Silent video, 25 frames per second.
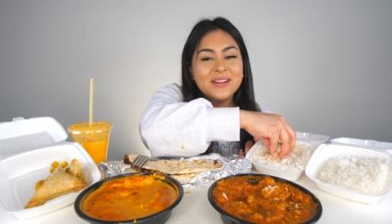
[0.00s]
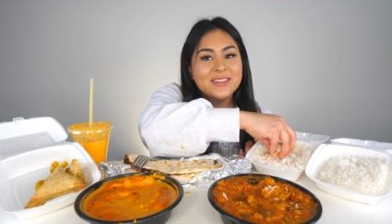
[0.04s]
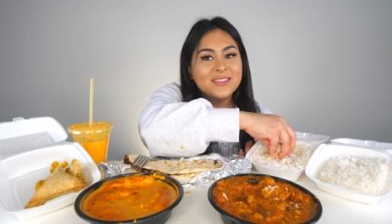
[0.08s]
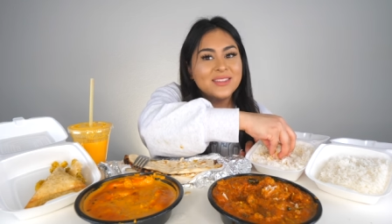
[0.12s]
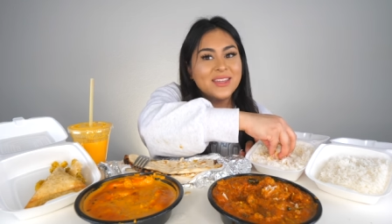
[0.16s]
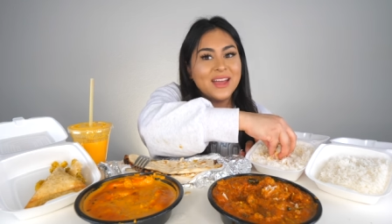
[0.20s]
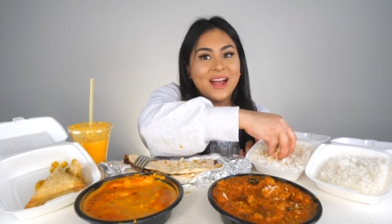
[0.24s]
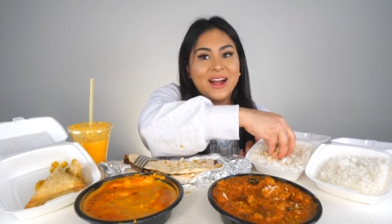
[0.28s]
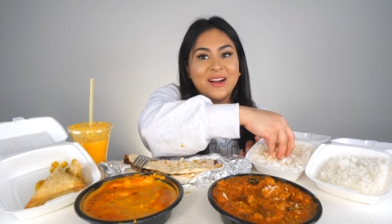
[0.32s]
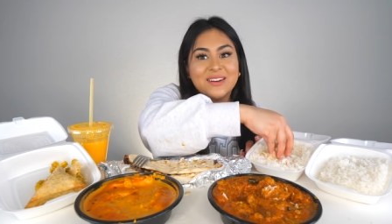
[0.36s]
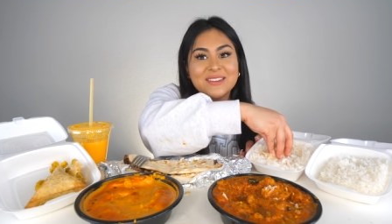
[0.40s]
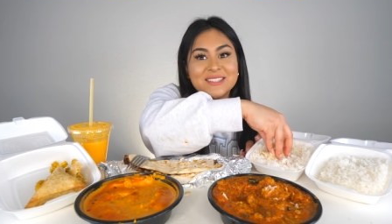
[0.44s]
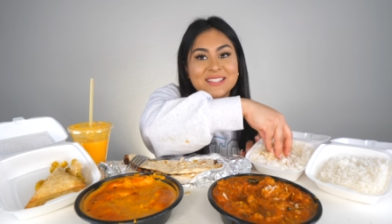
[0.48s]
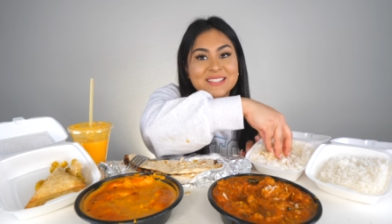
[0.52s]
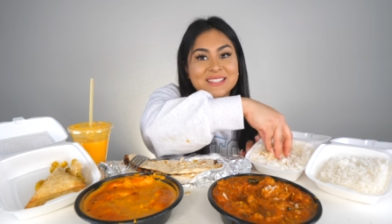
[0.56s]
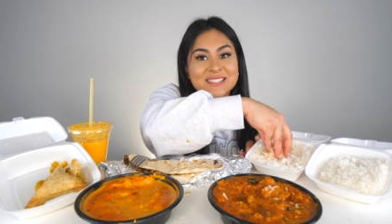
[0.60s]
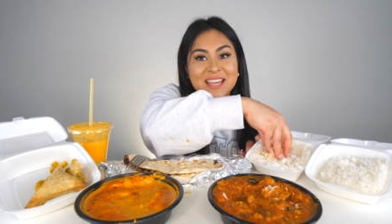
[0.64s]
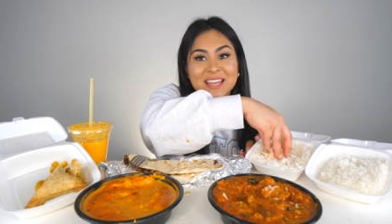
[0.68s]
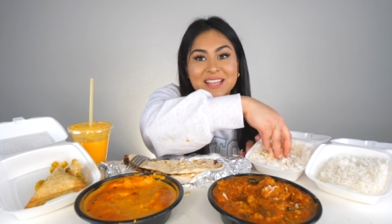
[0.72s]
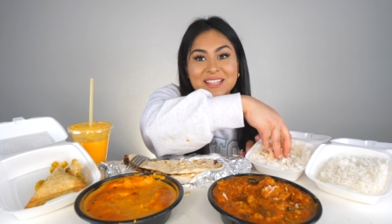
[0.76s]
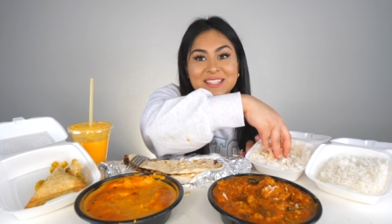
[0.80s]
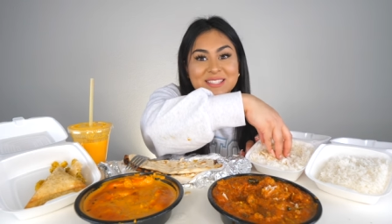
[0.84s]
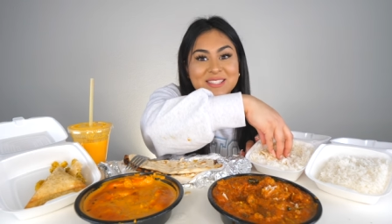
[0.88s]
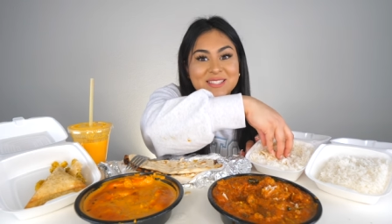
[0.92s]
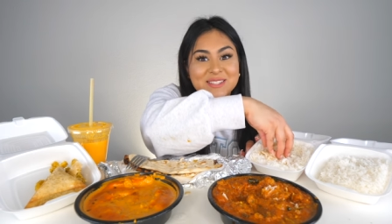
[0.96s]
the house is
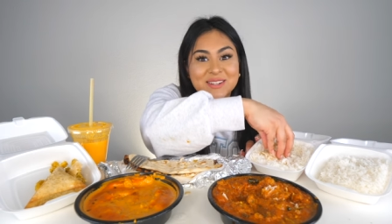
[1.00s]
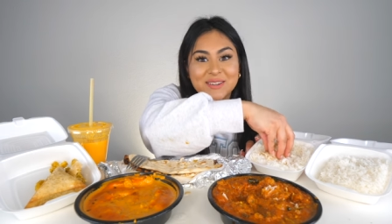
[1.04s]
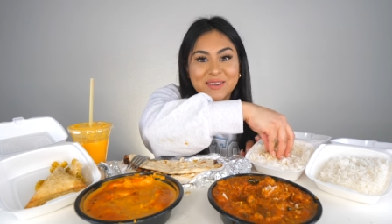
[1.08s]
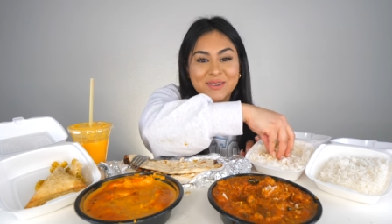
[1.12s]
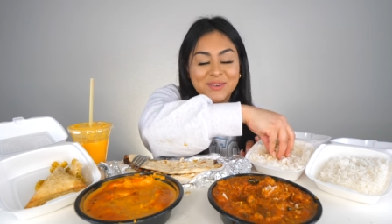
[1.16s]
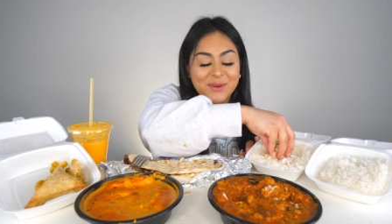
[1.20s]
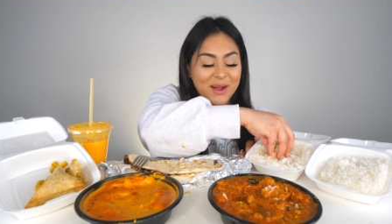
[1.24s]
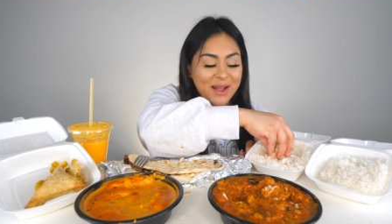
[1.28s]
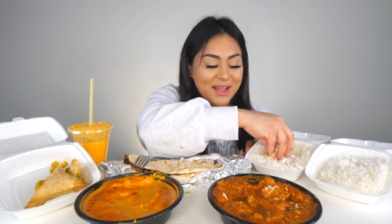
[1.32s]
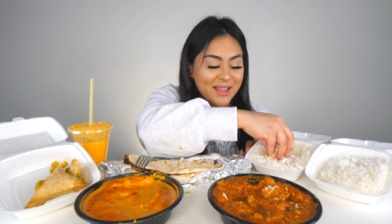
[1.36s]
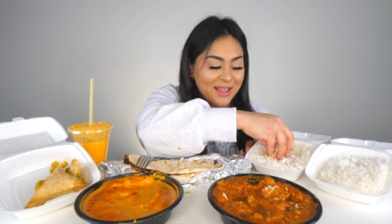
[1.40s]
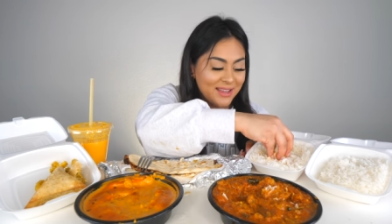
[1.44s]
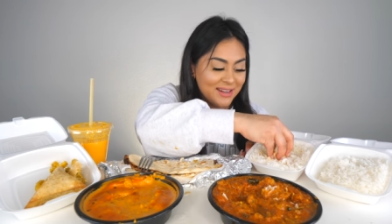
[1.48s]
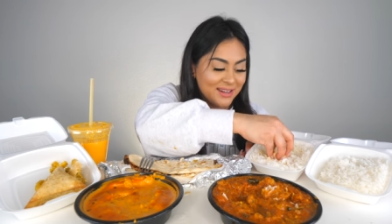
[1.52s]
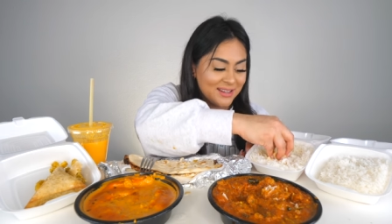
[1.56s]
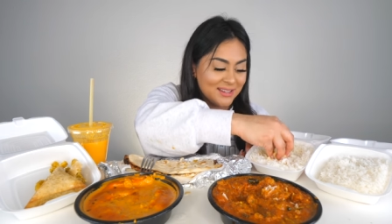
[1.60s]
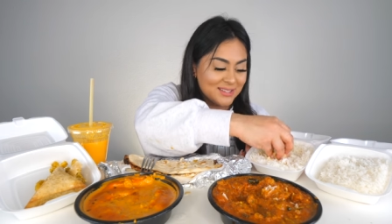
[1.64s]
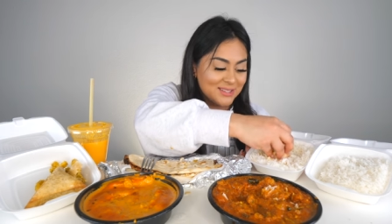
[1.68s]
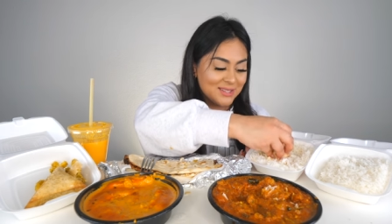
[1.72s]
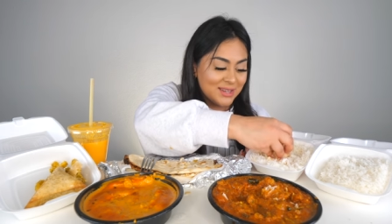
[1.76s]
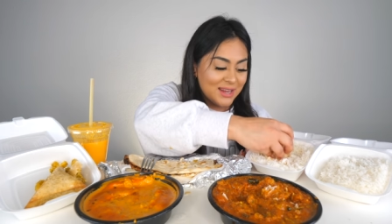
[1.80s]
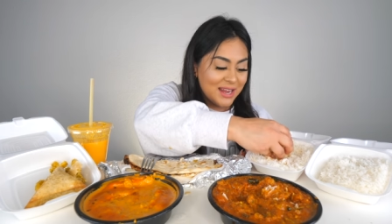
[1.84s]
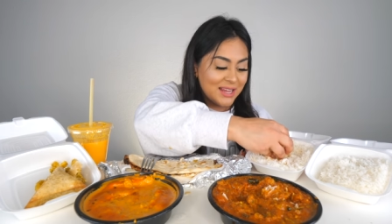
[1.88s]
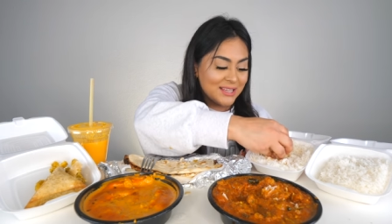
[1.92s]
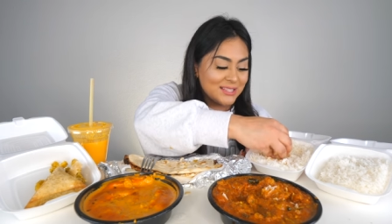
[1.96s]
like so quiet
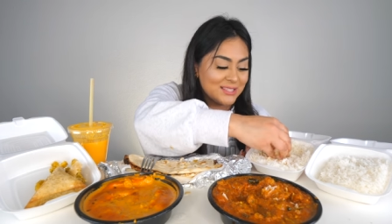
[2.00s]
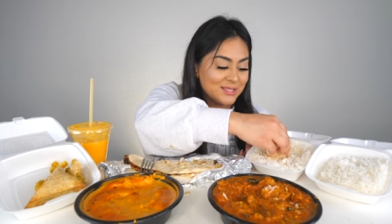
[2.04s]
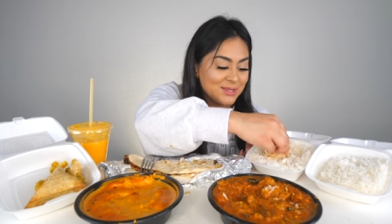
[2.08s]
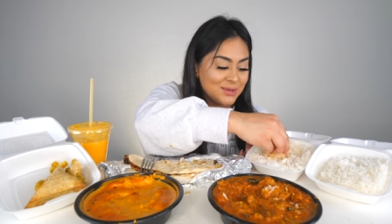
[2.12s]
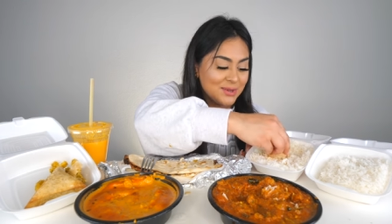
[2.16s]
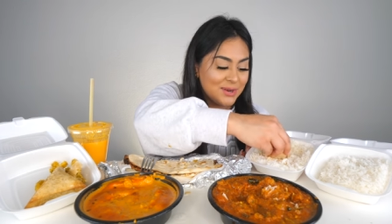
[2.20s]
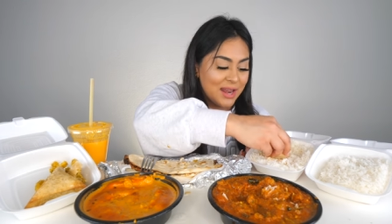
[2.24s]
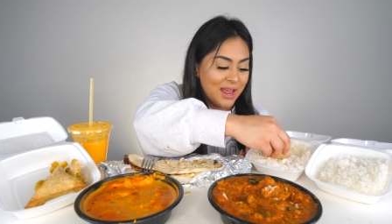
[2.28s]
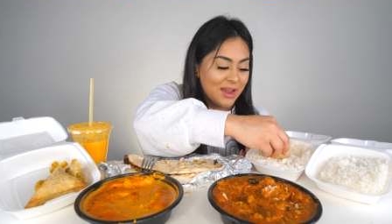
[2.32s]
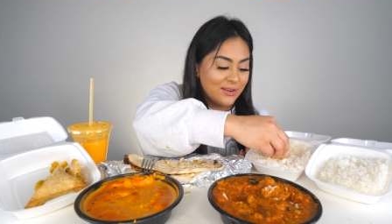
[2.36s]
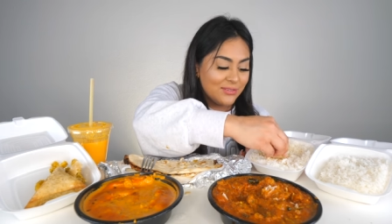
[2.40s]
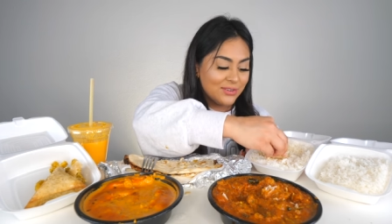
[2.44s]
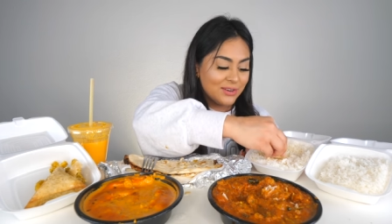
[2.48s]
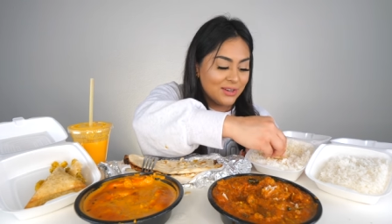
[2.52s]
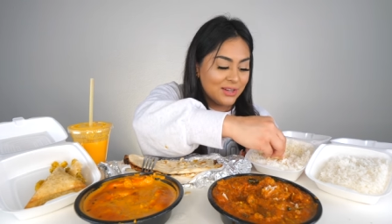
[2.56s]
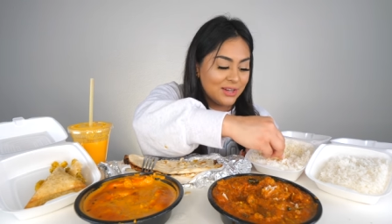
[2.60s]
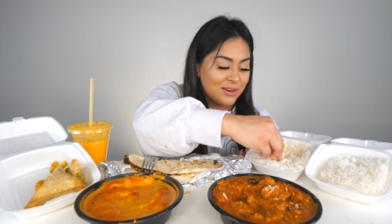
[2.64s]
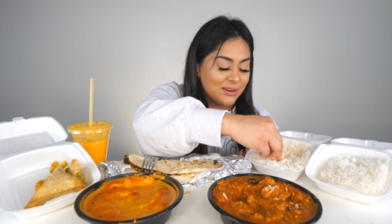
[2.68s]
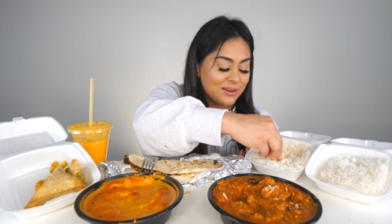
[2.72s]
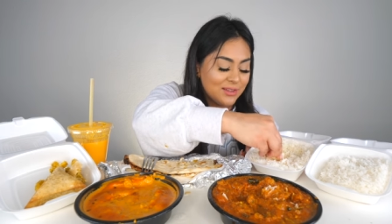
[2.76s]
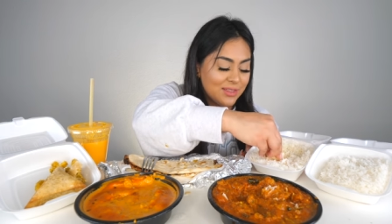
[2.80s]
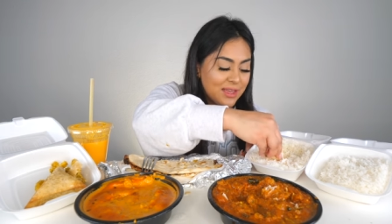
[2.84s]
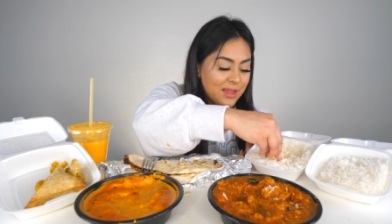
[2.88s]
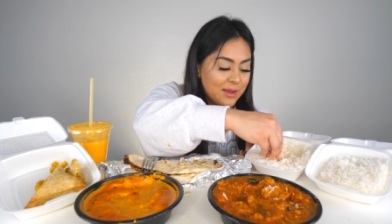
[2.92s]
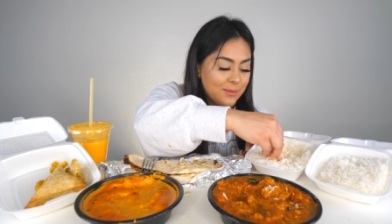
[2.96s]
because you guys don't ever
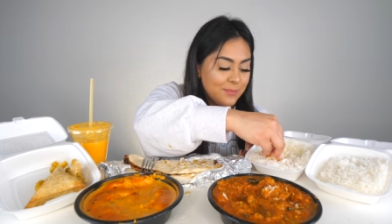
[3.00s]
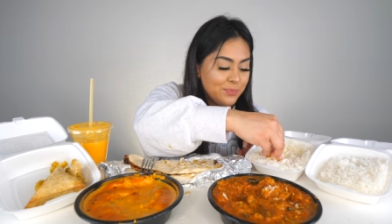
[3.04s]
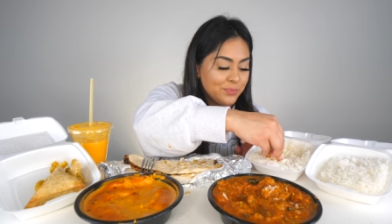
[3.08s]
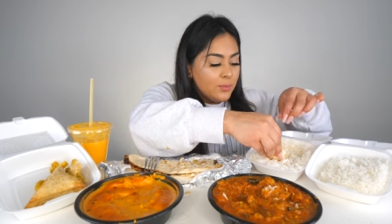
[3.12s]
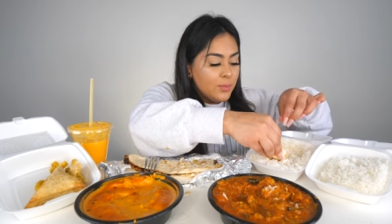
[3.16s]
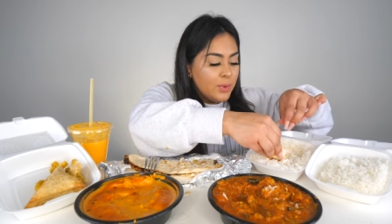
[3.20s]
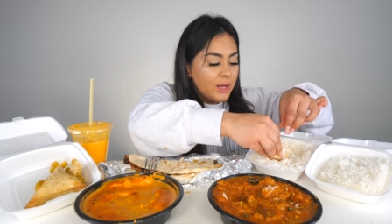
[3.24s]
hear them.